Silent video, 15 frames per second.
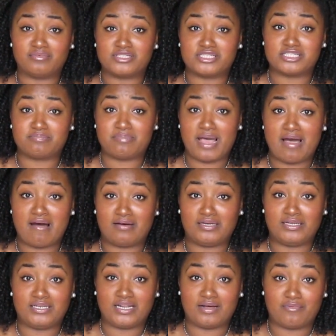was just
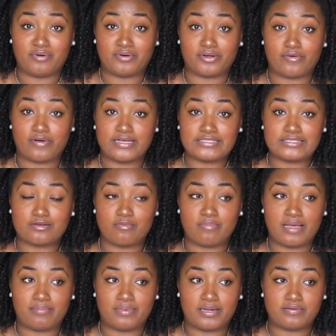pounding and I wanted to cry so
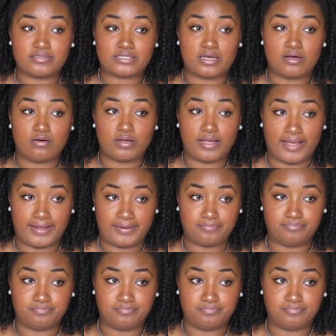bad, but I was like, okay,